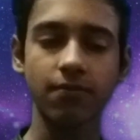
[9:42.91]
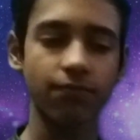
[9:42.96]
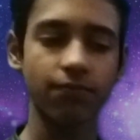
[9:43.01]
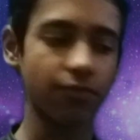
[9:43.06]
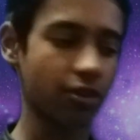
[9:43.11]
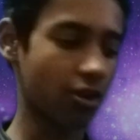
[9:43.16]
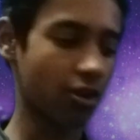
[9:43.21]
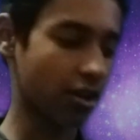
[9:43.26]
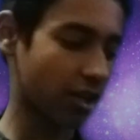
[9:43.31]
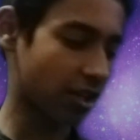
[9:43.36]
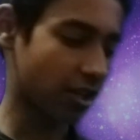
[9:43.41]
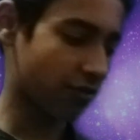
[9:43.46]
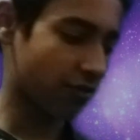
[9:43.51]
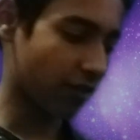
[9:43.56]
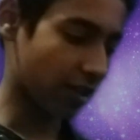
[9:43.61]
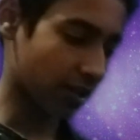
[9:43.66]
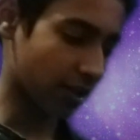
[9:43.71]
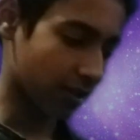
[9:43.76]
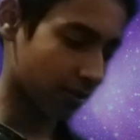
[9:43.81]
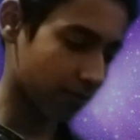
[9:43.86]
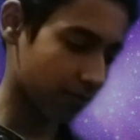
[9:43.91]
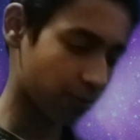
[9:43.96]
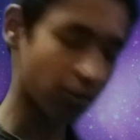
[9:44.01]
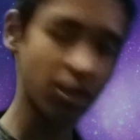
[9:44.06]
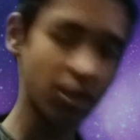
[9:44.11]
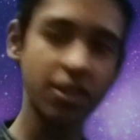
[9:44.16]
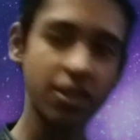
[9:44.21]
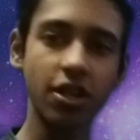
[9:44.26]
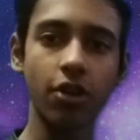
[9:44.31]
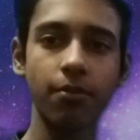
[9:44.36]
The rocket will pull
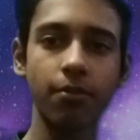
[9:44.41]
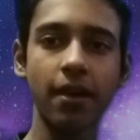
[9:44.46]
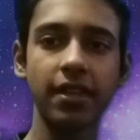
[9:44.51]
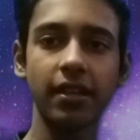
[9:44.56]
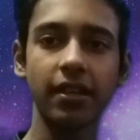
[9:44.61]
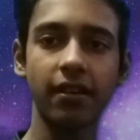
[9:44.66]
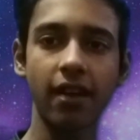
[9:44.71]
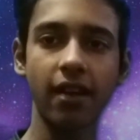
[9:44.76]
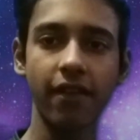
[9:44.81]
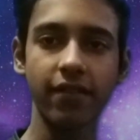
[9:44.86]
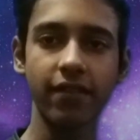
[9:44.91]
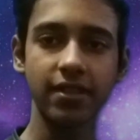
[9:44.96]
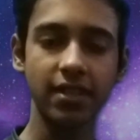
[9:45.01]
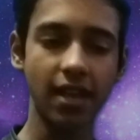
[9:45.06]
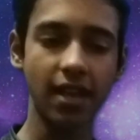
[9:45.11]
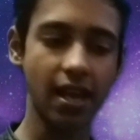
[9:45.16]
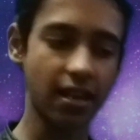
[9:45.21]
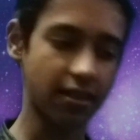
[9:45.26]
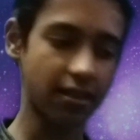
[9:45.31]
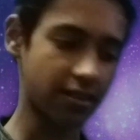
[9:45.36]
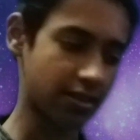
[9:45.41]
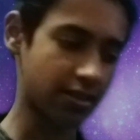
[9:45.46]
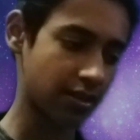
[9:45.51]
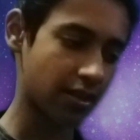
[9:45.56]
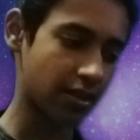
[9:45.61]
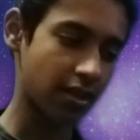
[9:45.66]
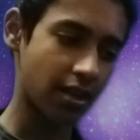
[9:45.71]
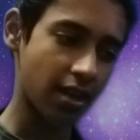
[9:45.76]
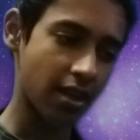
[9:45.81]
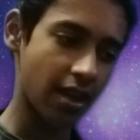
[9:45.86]
down by the gravity and
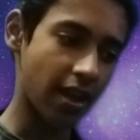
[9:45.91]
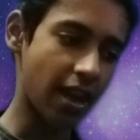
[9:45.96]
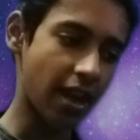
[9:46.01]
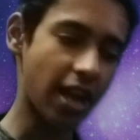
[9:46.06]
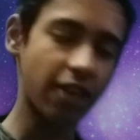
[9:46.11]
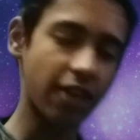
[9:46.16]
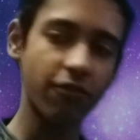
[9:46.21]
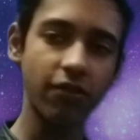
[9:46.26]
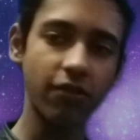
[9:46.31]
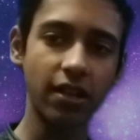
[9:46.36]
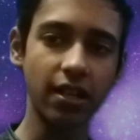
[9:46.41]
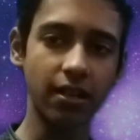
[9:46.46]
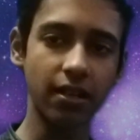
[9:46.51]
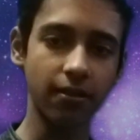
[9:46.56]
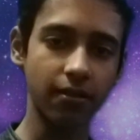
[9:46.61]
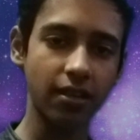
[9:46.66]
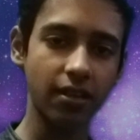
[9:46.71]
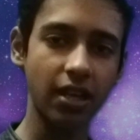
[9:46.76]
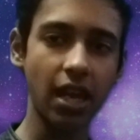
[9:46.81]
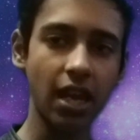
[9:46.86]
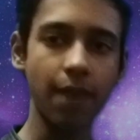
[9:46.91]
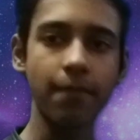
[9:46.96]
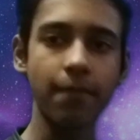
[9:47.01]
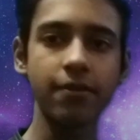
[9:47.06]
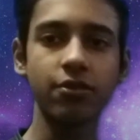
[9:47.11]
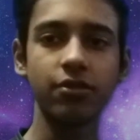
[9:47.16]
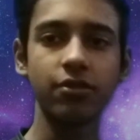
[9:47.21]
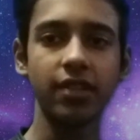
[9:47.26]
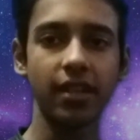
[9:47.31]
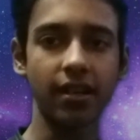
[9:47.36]
it will come
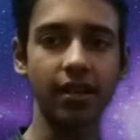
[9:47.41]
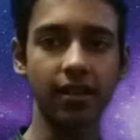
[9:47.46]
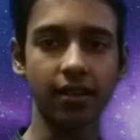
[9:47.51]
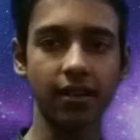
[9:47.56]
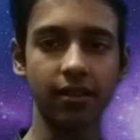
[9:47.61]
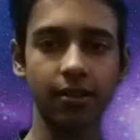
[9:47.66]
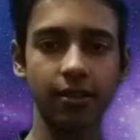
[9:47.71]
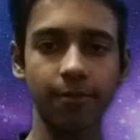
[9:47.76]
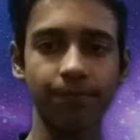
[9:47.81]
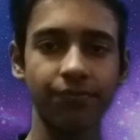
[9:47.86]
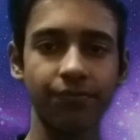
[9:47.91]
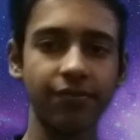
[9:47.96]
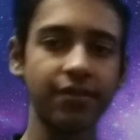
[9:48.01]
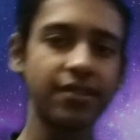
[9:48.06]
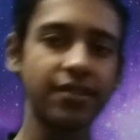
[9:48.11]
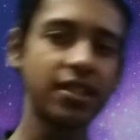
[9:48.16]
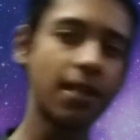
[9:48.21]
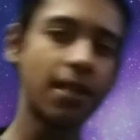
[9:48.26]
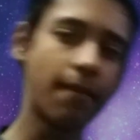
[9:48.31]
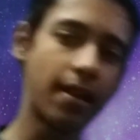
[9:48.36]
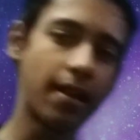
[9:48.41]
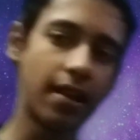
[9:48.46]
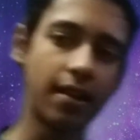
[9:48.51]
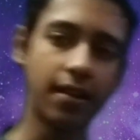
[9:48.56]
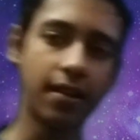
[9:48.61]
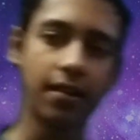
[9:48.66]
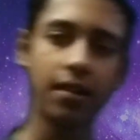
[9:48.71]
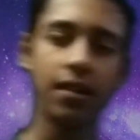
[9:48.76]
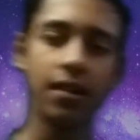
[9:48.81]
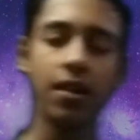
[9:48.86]
into the earth.
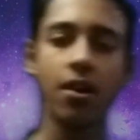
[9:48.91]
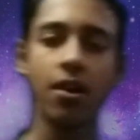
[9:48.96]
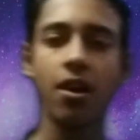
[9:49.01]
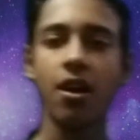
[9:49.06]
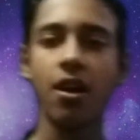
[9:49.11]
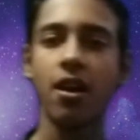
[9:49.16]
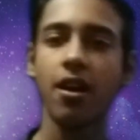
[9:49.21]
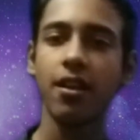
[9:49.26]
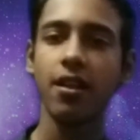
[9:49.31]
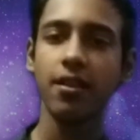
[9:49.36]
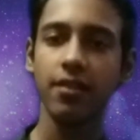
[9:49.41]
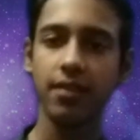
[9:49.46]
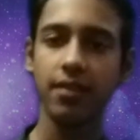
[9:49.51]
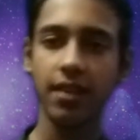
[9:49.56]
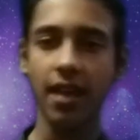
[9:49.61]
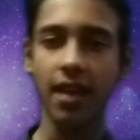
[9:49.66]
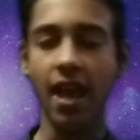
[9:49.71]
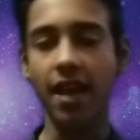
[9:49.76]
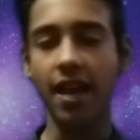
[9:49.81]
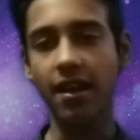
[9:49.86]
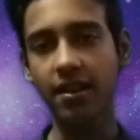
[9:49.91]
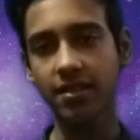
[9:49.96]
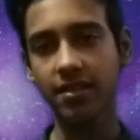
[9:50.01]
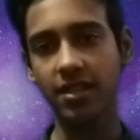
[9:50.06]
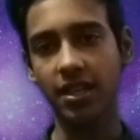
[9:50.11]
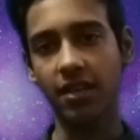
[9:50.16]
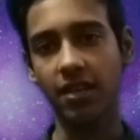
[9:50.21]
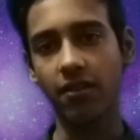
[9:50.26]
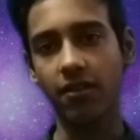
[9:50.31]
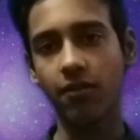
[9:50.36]
Similar, the
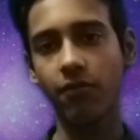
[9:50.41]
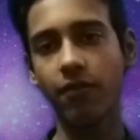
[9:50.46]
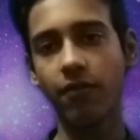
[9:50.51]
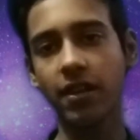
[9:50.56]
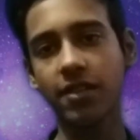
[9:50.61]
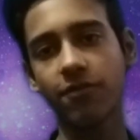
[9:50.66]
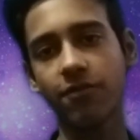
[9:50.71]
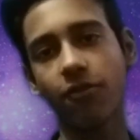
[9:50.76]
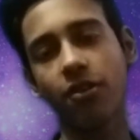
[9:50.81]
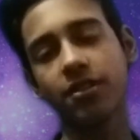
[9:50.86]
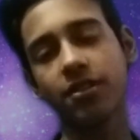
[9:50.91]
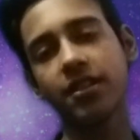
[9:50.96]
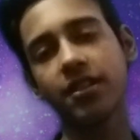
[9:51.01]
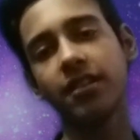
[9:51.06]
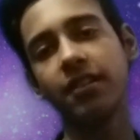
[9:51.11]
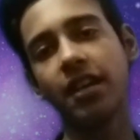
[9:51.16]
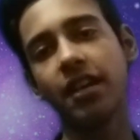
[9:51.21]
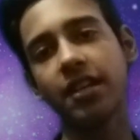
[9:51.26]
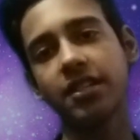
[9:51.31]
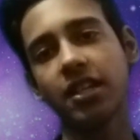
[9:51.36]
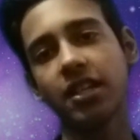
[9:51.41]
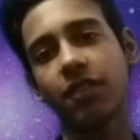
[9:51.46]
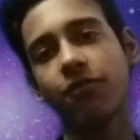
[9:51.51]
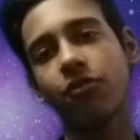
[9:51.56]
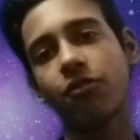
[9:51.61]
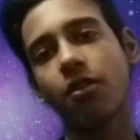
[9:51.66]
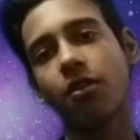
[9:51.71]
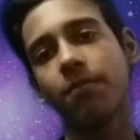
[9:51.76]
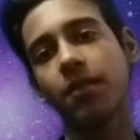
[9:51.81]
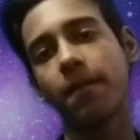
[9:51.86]
energy which was created
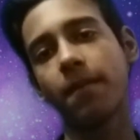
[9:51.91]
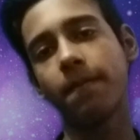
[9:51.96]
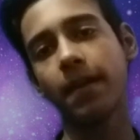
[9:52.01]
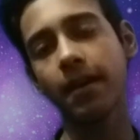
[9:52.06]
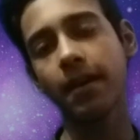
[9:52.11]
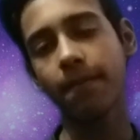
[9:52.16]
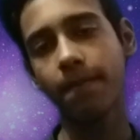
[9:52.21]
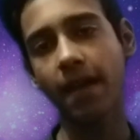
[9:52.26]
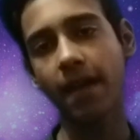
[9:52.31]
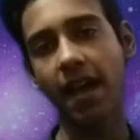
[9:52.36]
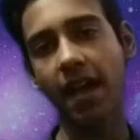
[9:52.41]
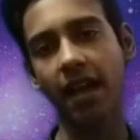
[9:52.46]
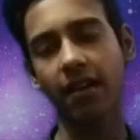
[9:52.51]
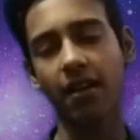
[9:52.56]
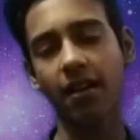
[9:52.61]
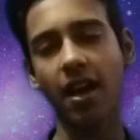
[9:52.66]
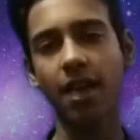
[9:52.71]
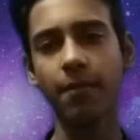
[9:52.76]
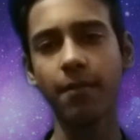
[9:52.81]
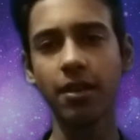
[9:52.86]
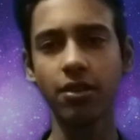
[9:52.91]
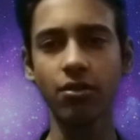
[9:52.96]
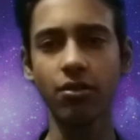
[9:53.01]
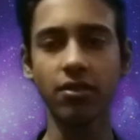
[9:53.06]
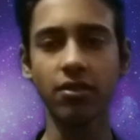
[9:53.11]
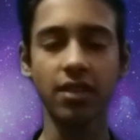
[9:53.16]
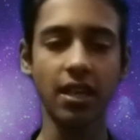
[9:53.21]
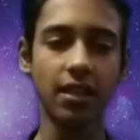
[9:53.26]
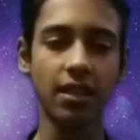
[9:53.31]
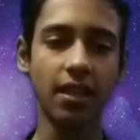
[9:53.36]
from the Big Bang, I mean to
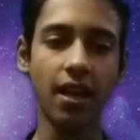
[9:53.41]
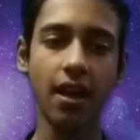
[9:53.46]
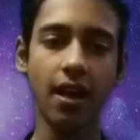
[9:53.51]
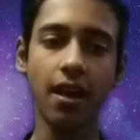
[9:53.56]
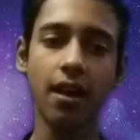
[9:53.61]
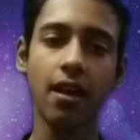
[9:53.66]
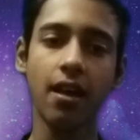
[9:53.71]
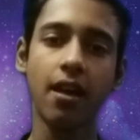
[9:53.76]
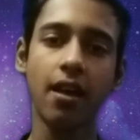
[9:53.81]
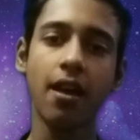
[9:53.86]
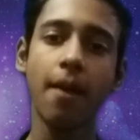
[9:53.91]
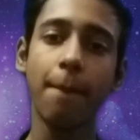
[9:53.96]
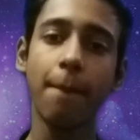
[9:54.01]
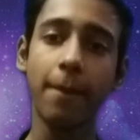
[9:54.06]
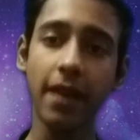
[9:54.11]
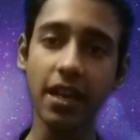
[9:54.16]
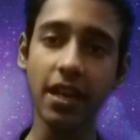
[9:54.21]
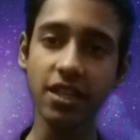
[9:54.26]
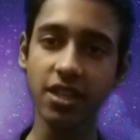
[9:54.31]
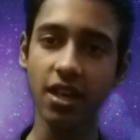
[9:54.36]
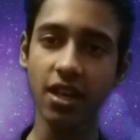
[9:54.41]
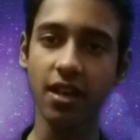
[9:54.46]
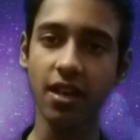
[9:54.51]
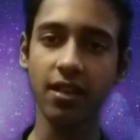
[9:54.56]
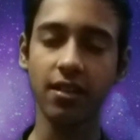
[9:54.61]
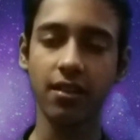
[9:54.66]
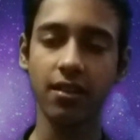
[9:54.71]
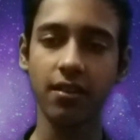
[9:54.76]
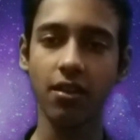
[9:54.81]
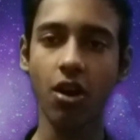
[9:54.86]
say the pressure
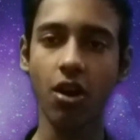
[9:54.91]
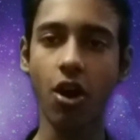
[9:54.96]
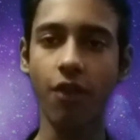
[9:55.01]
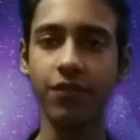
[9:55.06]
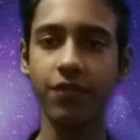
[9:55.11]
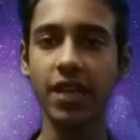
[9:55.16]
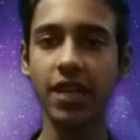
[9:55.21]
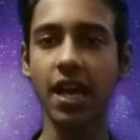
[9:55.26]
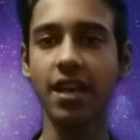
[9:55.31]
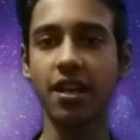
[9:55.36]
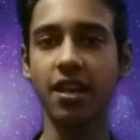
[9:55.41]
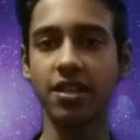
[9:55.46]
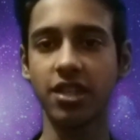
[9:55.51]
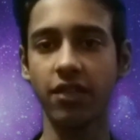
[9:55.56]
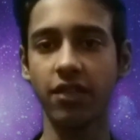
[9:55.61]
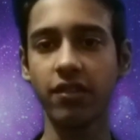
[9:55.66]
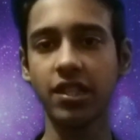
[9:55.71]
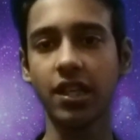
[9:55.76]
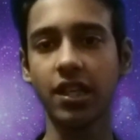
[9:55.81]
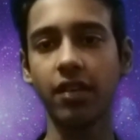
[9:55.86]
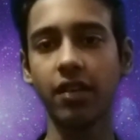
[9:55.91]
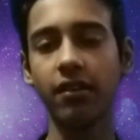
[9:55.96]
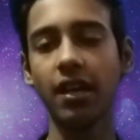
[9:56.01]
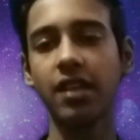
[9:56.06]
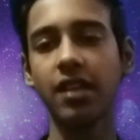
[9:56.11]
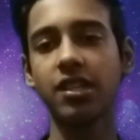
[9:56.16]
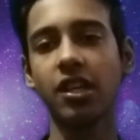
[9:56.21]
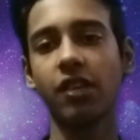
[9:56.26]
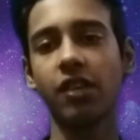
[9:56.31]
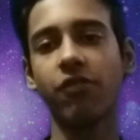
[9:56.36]
of the energy which
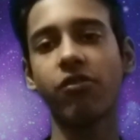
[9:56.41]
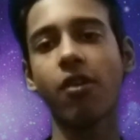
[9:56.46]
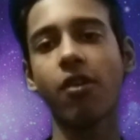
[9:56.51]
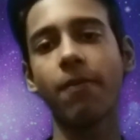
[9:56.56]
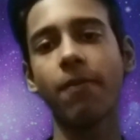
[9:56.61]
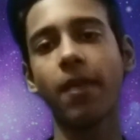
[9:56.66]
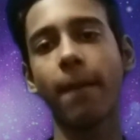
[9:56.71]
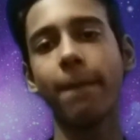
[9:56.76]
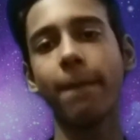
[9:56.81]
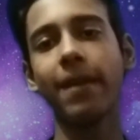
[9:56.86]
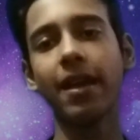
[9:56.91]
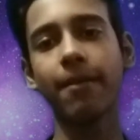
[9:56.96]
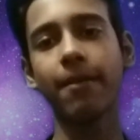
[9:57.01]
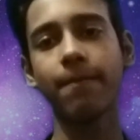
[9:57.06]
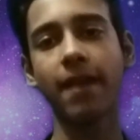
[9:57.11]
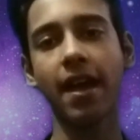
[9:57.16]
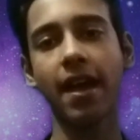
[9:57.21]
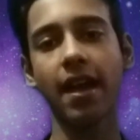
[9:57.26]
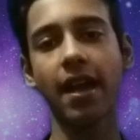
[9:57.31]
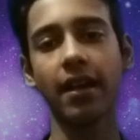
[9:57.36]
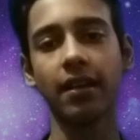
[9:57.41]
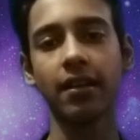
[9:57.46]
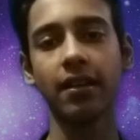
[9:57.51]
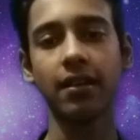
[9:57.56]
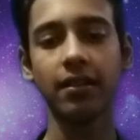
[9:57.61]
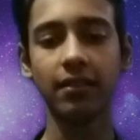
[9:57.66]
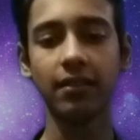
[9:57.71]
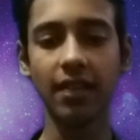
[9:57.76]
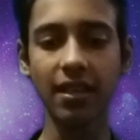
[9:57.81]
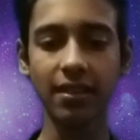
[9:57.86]
created from the Big Bang,
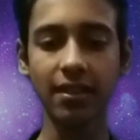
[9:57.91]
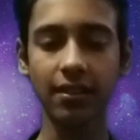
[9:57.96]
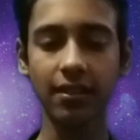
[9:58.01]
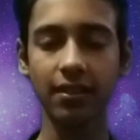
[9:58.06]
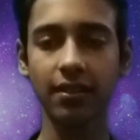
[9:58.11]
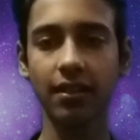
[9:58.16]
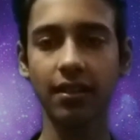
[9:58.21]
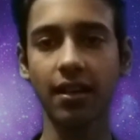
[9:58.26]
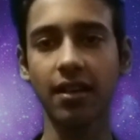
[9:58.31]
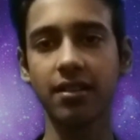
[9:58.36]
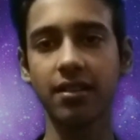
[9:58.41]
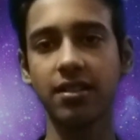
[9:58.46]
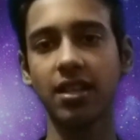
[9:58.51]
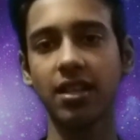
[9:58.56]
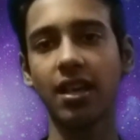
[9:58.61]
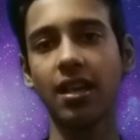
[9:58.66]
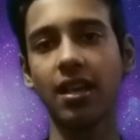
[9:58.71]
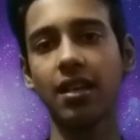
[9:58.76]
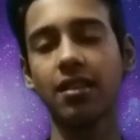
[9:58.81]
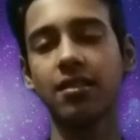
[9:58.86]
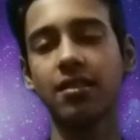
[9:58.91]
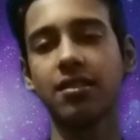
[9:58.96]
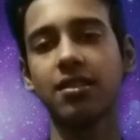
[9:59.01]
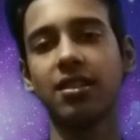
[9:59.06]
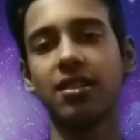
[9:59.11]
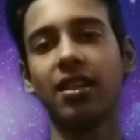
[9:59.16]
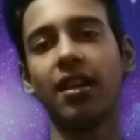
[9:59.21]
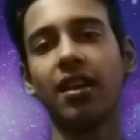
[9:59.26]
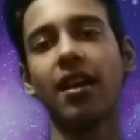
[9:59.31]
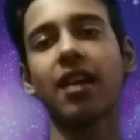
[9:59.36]
this contains
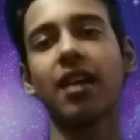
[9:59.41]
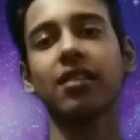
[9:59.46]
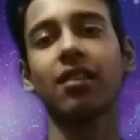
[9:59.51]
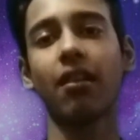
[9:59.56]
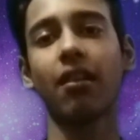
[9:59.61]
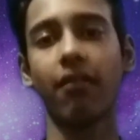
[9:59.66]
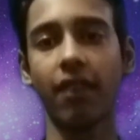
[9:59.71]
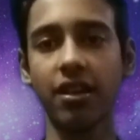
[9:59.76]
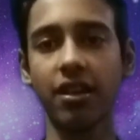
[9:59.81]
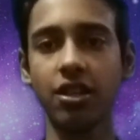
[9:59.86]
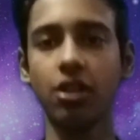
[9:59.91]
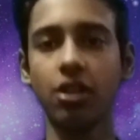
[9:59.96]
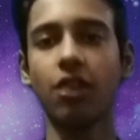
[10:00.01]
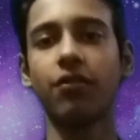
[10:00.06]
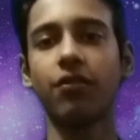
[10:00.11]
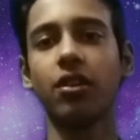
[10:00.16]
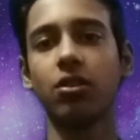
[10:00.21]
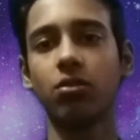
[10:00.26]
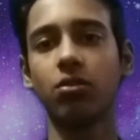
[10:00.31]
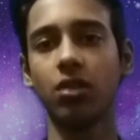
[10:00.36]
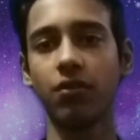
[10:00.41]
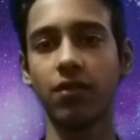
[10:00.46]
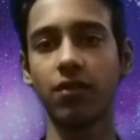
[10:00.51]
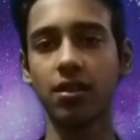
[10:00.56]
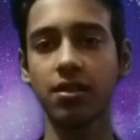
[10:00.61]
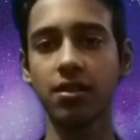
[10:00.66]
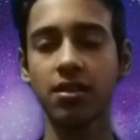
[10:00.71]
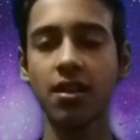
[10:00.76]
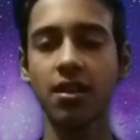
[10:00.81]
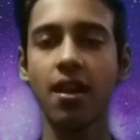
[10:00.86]
the acceleration of the
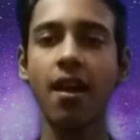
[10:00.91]
universe.